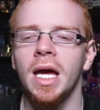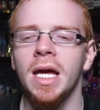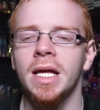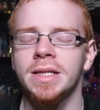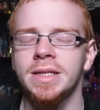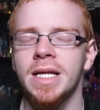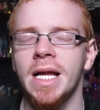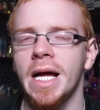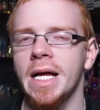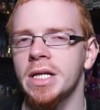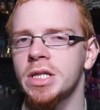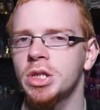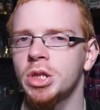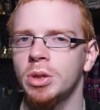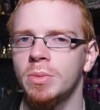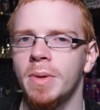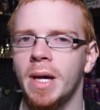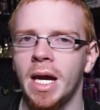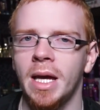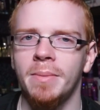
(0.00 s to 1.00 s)
It's not
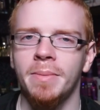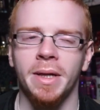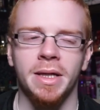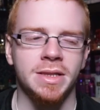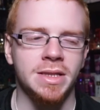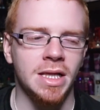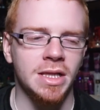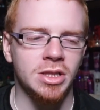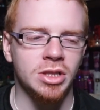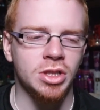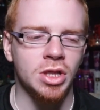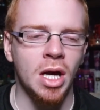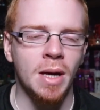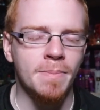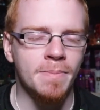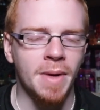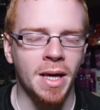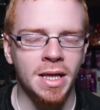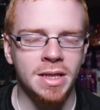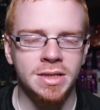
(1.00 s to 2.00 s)
too bad, but it's not
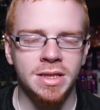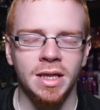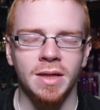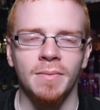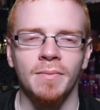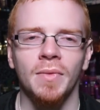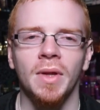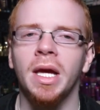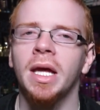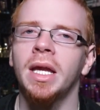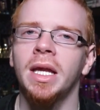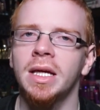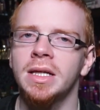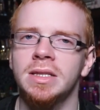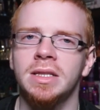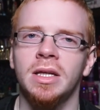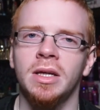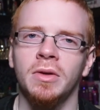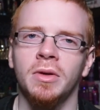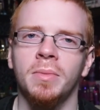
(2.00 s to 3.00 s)
amazing. It
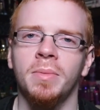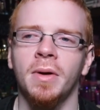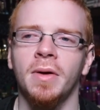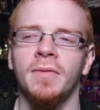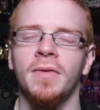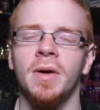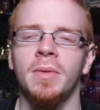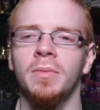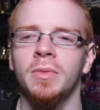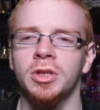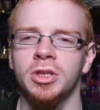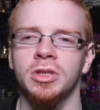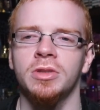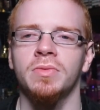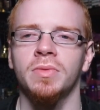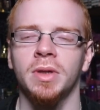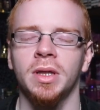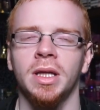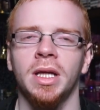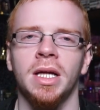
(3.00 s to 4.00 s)
is an eau de parfum, which
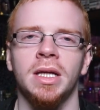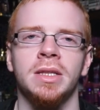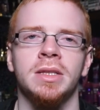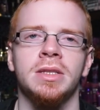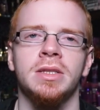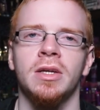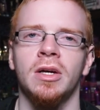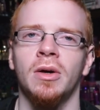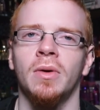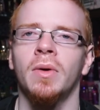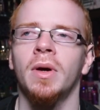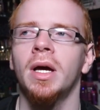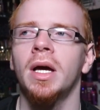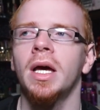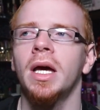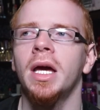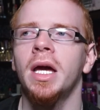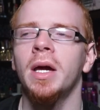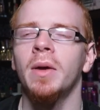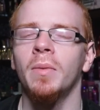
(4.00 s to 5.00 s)
is really nice, so
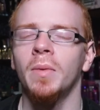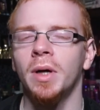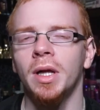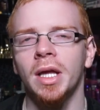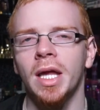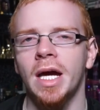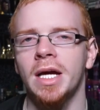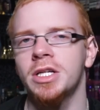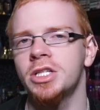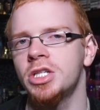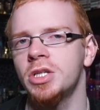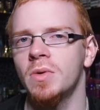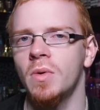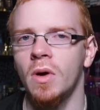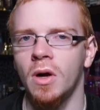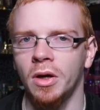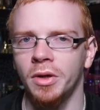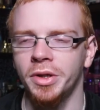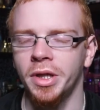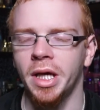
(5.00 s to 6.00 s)
it will last you
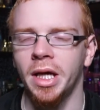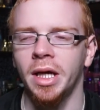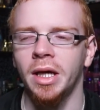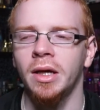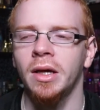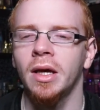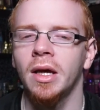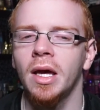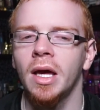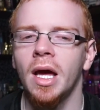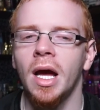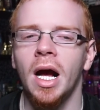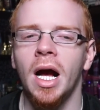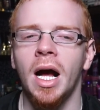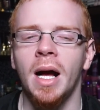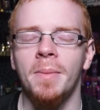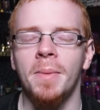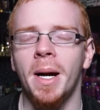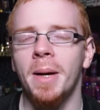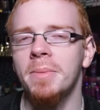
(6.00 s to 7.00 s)
all day.
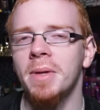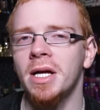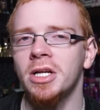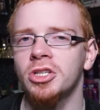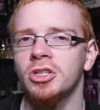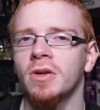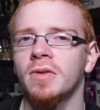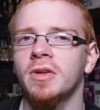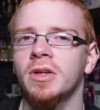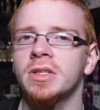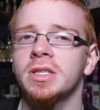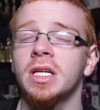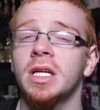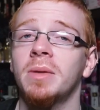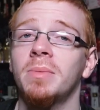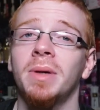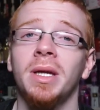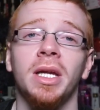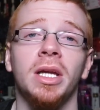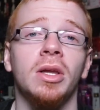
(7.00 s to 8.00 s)
Um, I'm not sure if there's
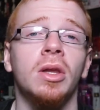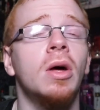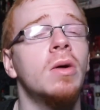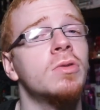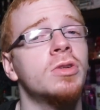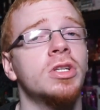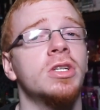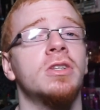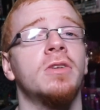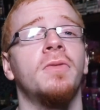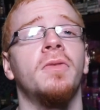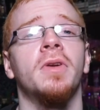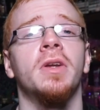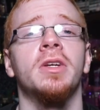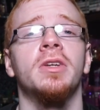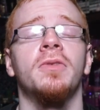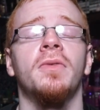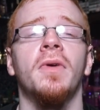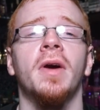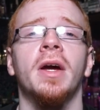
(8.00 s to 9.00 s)
going to be any lotions for
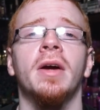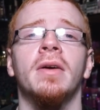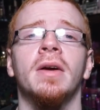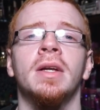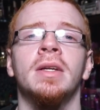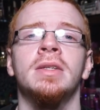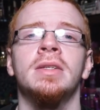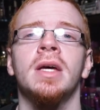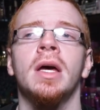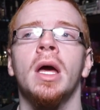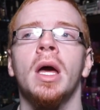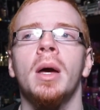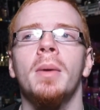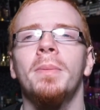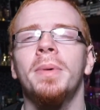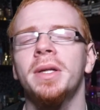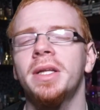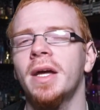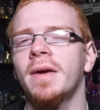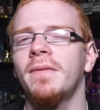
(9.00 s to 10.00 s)
this fragrance,
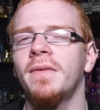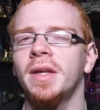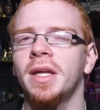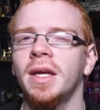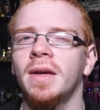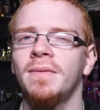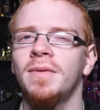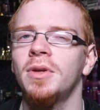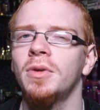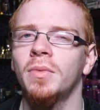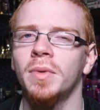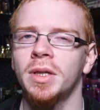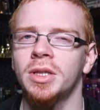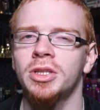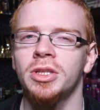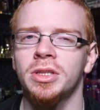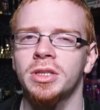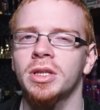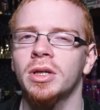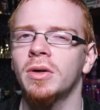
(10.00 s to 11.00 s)
but definitely if you
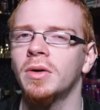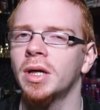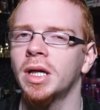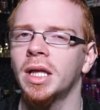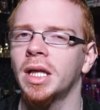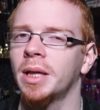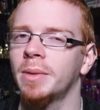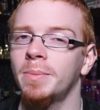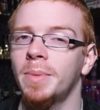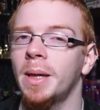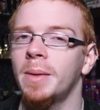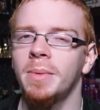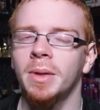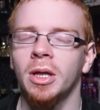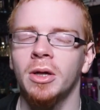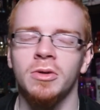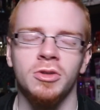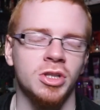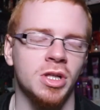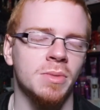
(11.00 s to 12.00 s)
went just to go get like
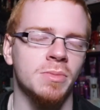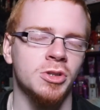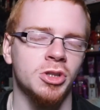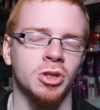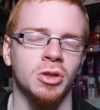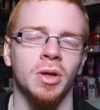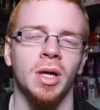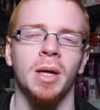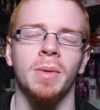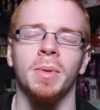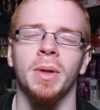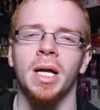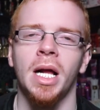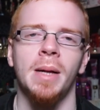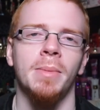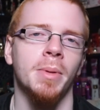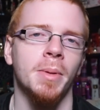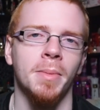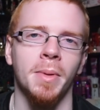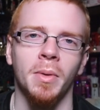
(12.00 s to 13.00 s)
baby lotion, I'm sure it would
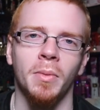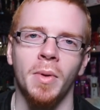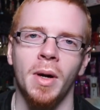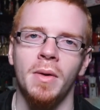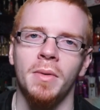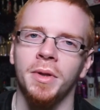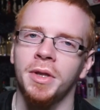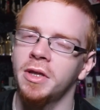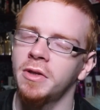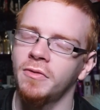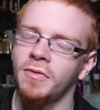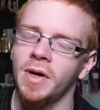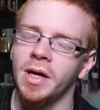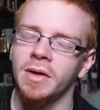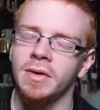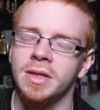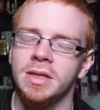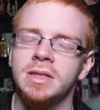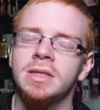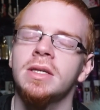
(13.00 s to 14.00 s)
complement well with this
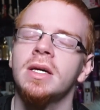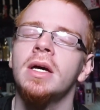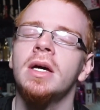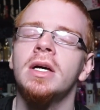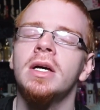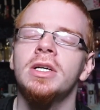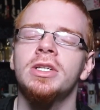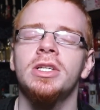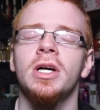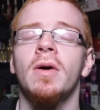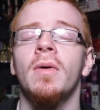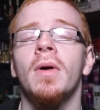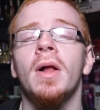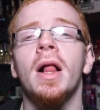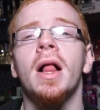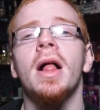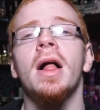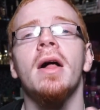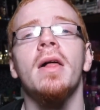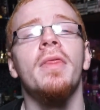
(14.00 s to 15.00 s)
fragrance. So
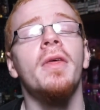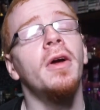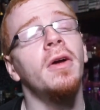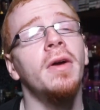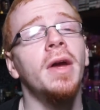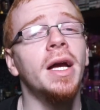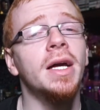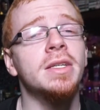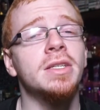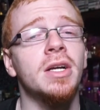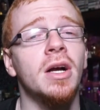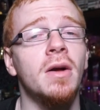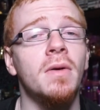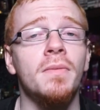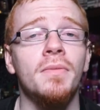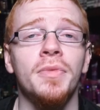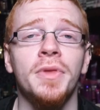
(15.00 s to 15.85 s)
there you guys go.